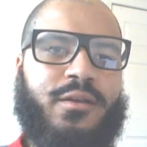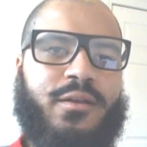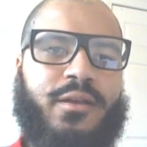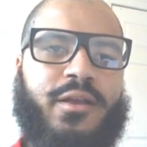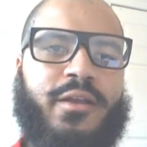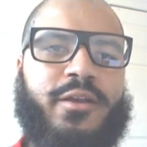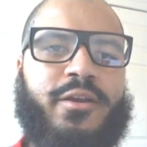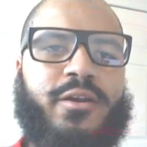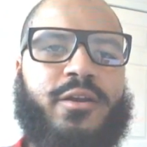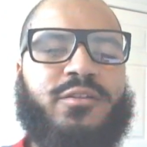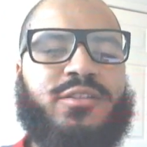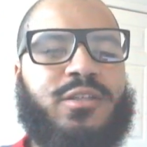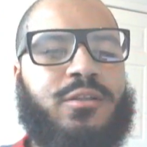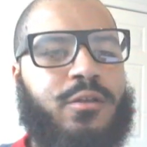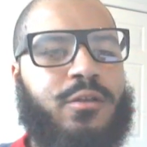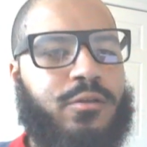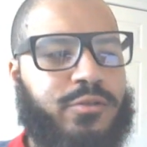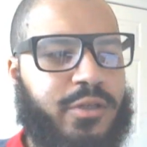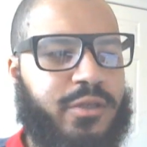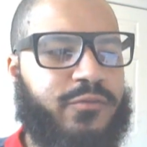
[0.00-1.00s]
And it's a
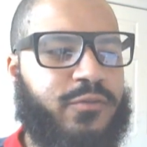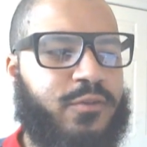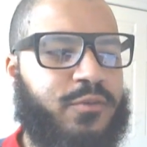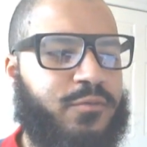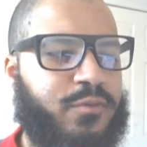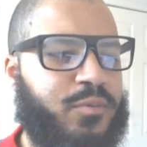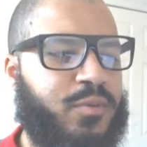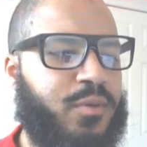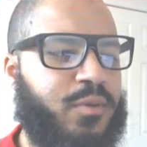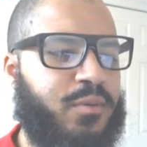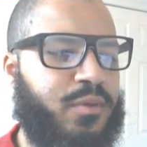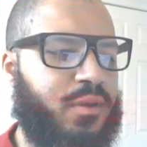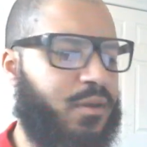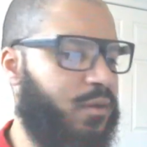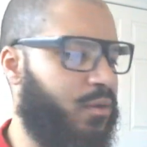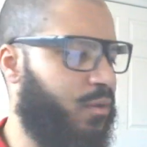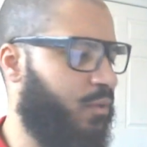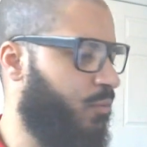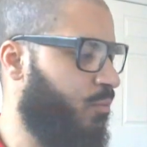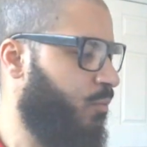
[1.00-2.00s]
little different from
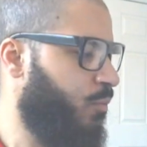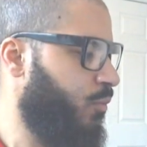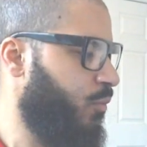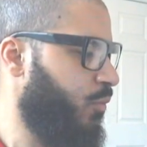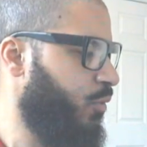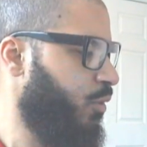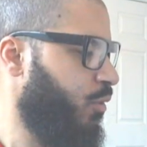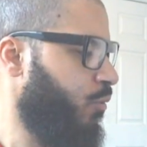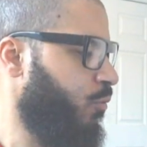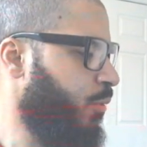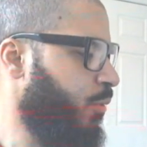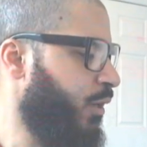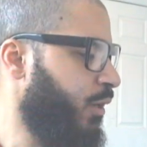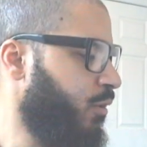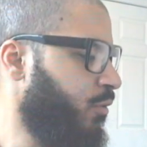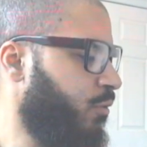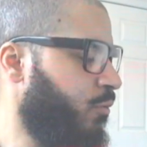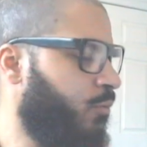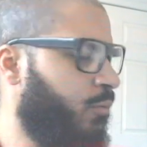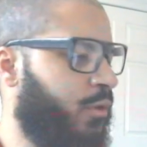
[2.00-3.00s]
the
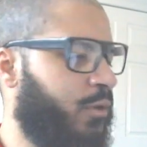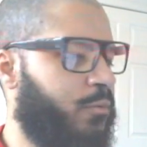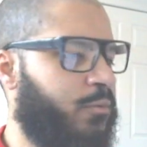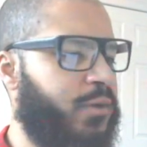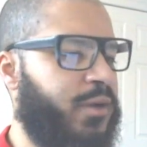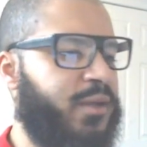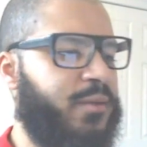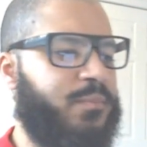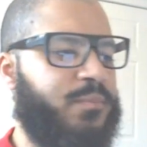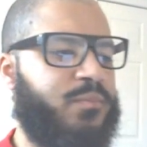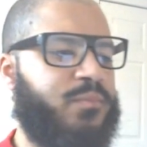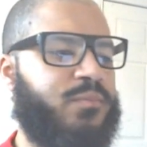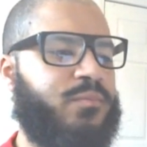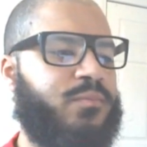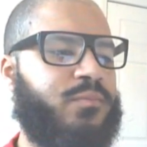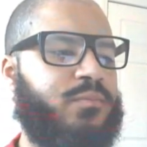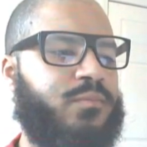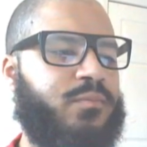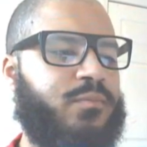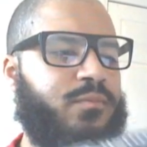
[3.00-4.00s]
regular one, right?
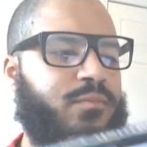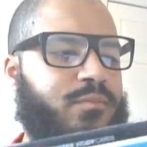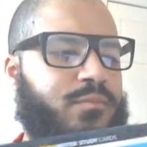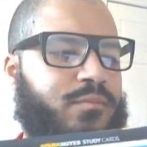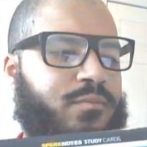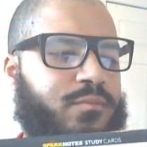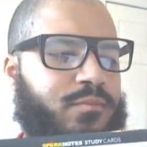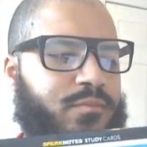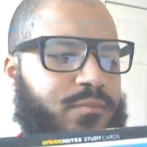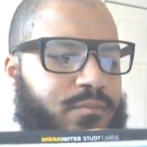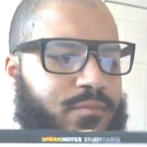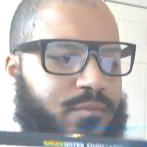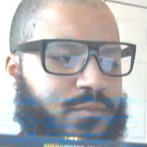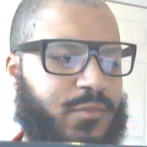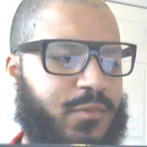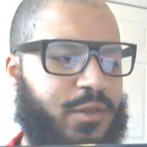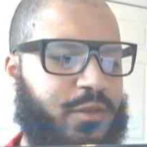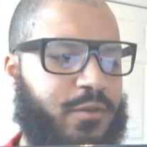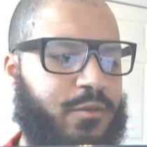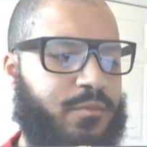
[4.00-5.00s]

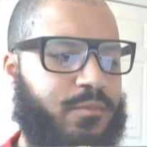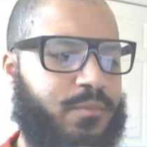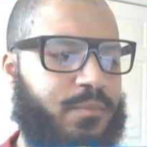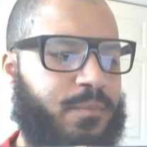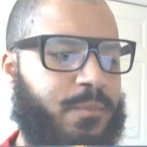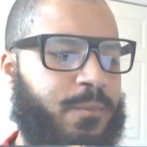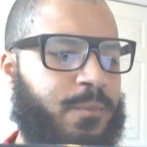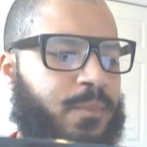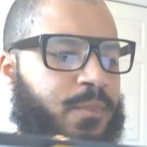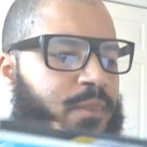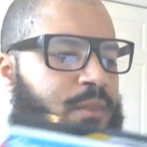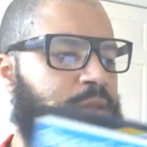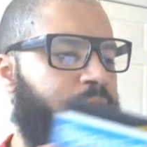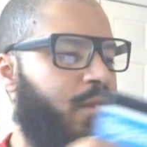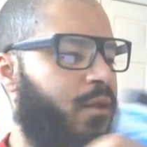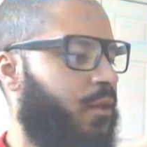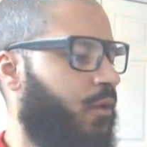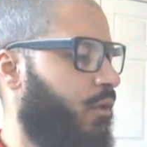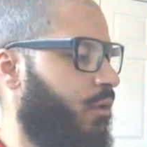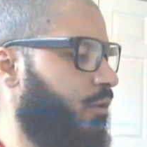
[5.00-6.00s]
You know,
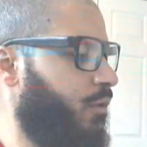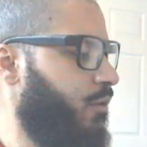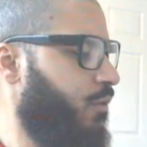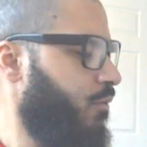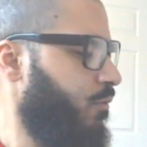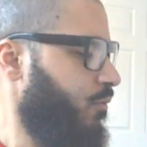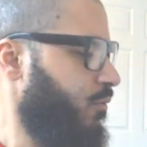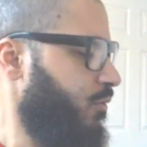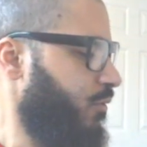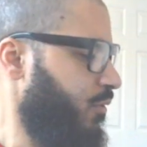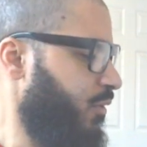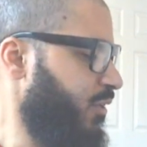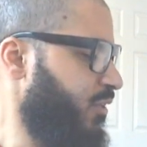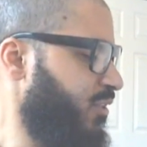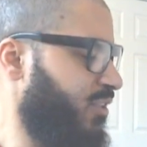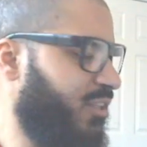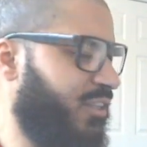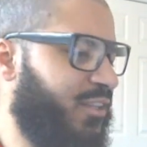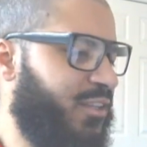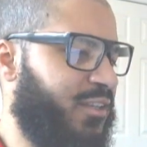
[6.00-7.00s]

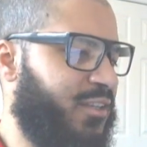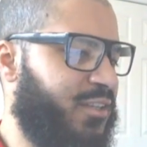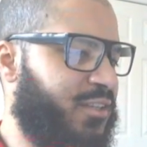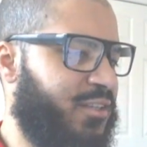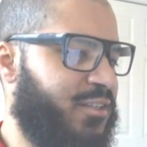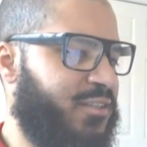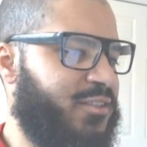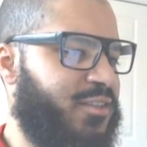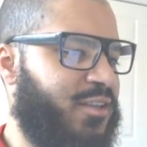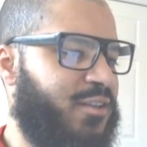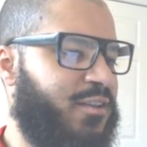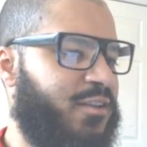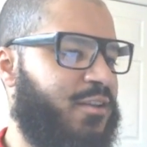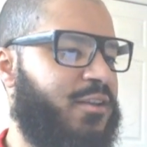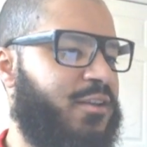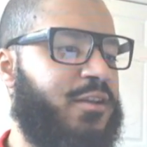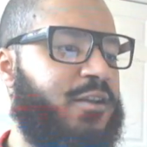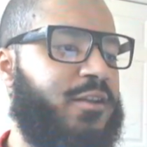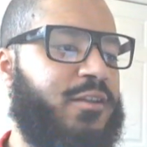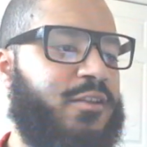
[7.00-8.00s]
this is
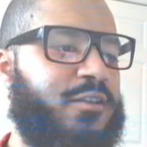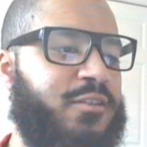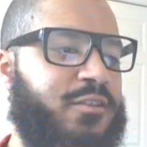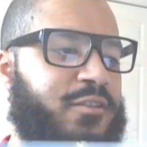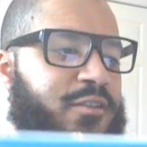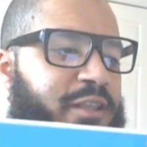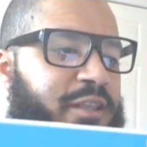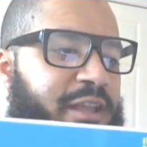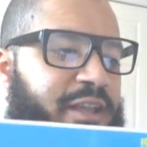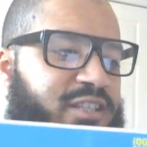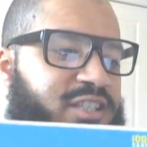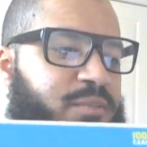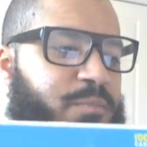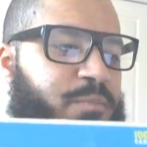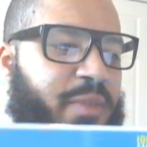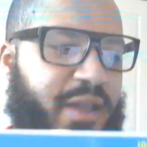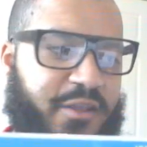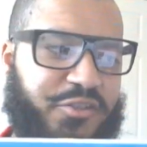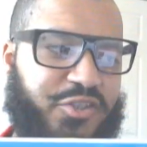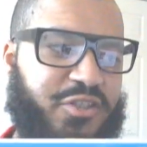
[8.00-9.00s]
the
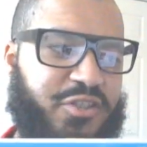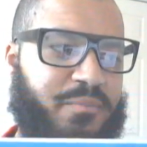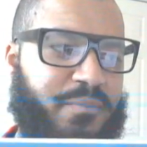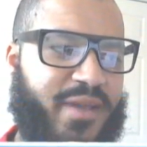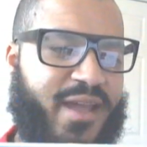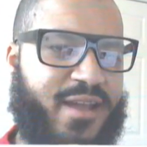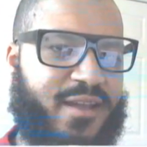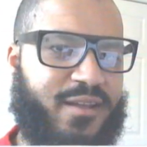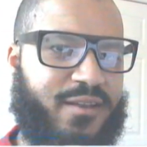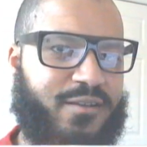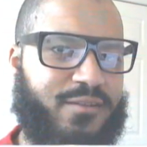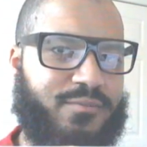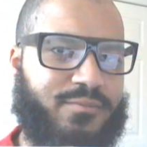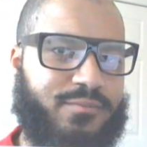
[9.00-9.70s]
expansion pack,